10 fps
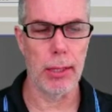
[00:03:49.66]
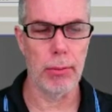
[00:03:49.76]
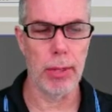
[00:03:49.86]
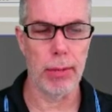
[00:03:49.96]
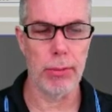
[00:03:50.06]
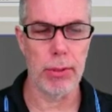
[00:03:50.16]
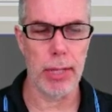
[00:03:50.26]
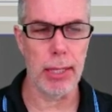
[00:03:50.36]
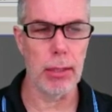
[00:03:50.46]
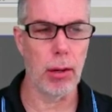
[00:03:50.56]
we have the
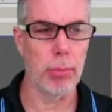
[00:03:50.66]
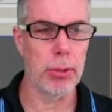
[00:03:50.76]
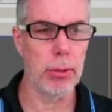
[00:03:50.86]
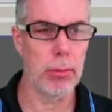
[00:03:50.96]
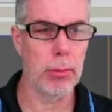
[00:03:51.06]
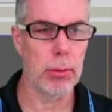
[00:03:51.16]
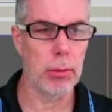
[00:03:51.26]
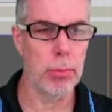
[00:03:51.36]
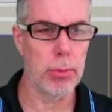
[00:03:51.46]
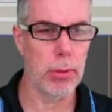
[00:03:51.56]
second option.
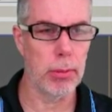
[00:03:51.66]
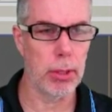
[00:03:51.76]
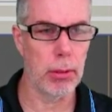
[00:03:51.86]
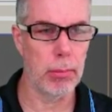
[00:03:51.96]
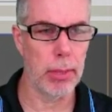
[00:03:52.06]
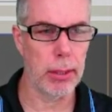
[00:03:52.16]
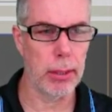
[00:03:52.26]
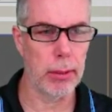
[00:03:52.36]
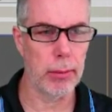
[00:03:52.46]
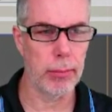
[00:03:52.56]
Oops, let me go back there.